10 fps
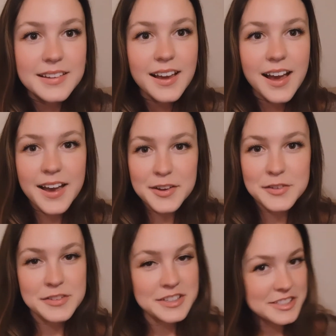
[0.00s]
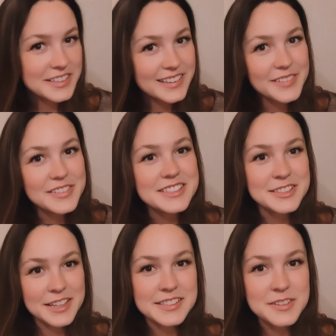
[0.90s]
I originally was
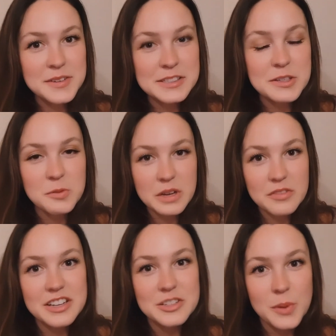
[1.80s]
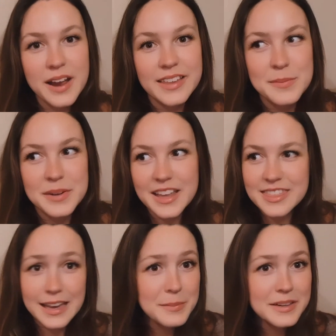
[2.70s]
just going to reread Twilight, but I think
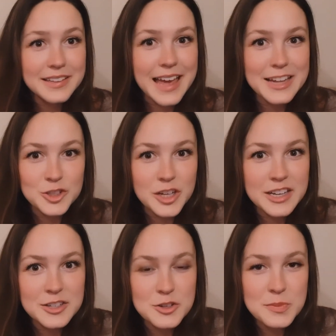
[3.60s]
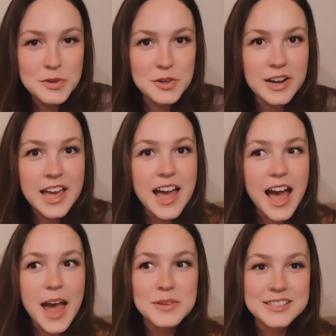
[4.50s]
I'm gonna head straight into New Moon. I
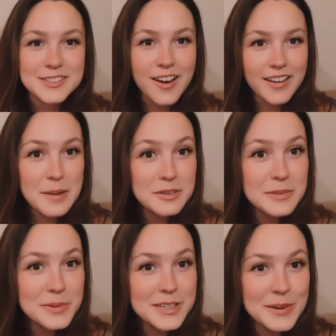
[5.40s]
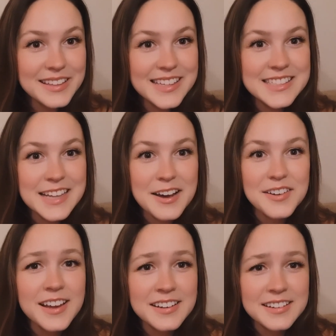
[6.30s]
was not able to put Twilight down,
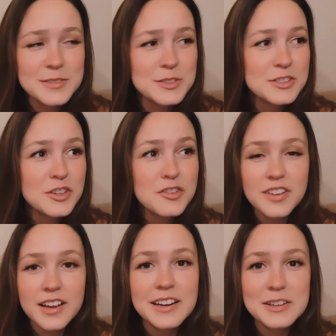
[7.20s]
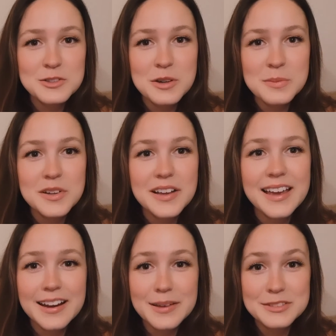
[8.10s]
and it was just so fun and enjoyable, and
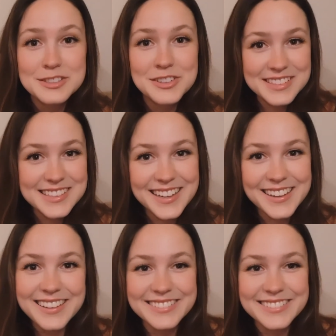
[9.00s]
I'm so excited.